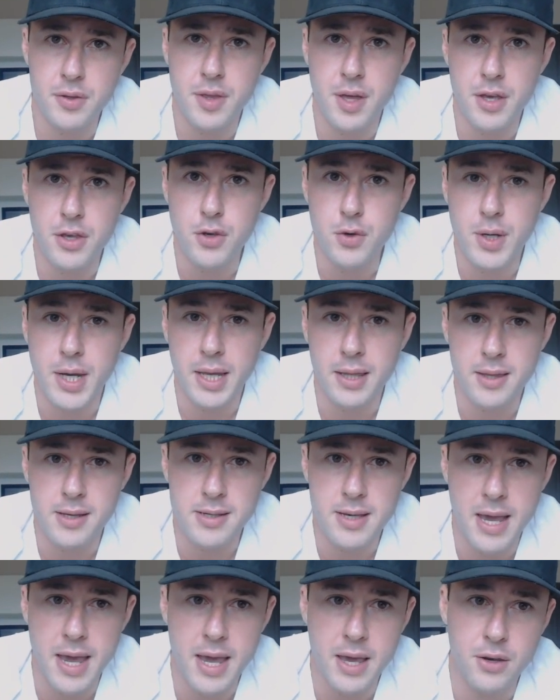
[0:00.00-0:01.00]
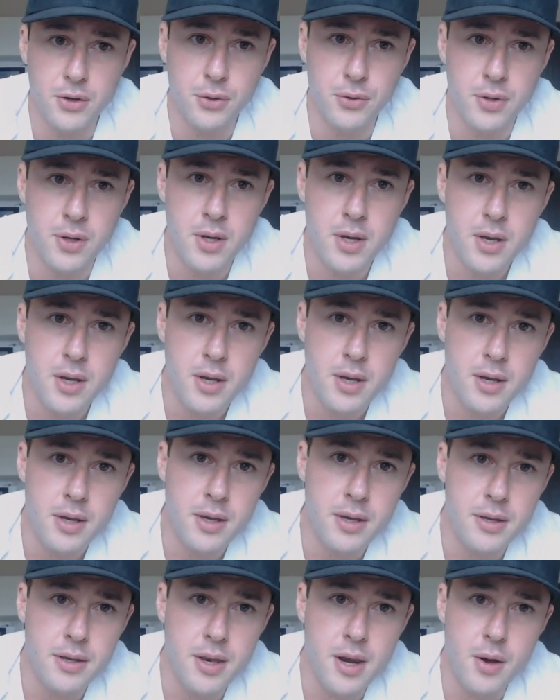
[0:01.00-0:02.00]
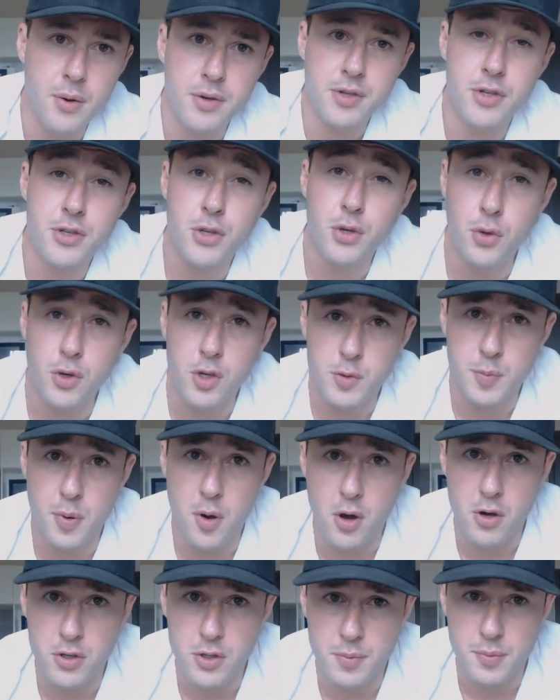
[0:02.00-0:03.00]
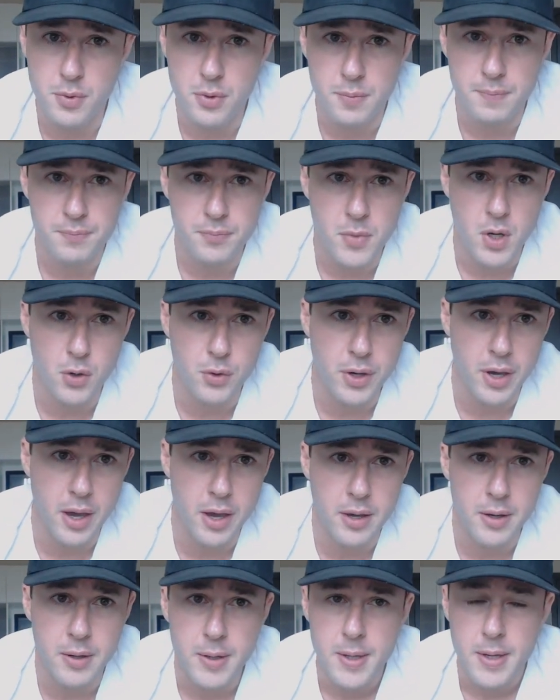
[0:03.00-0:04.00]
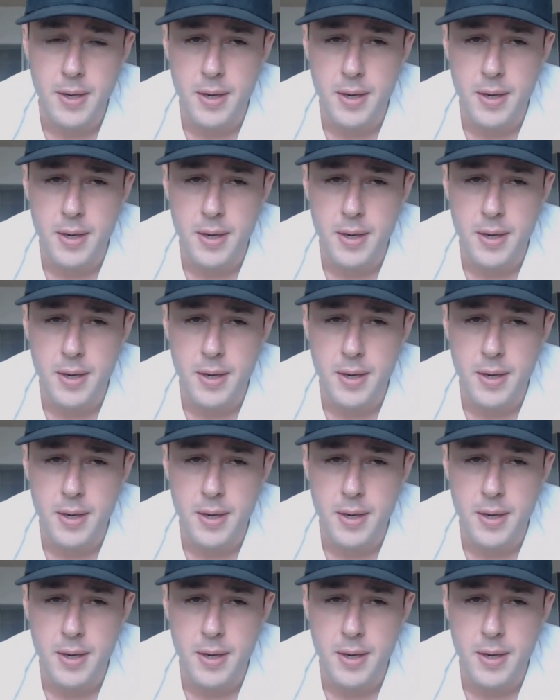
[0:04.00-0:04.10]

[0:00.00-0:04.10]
that you get this handled, as soon as possible. Okay,